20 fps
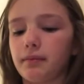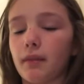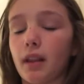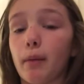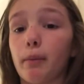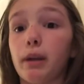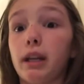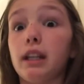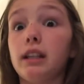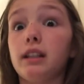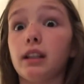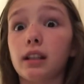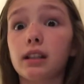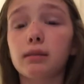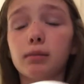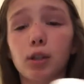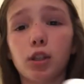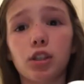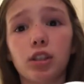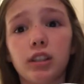But it does
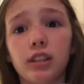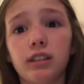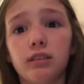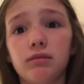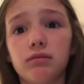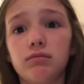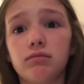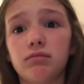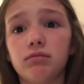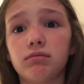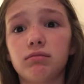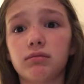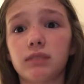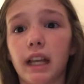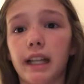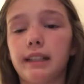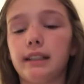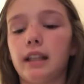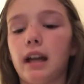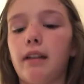smell good.
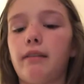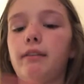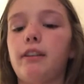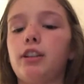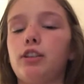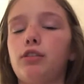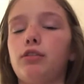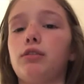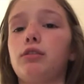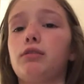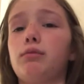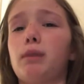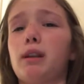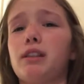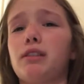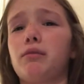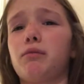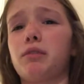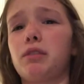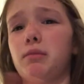Like, that facial
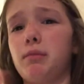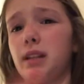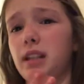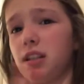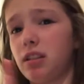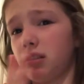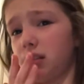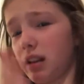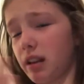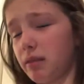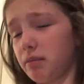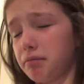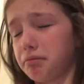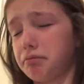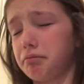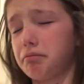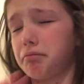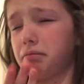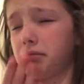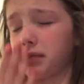expression was made just like,
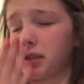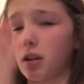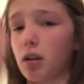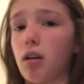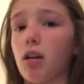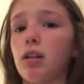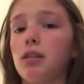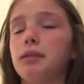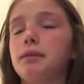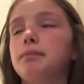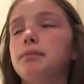oh.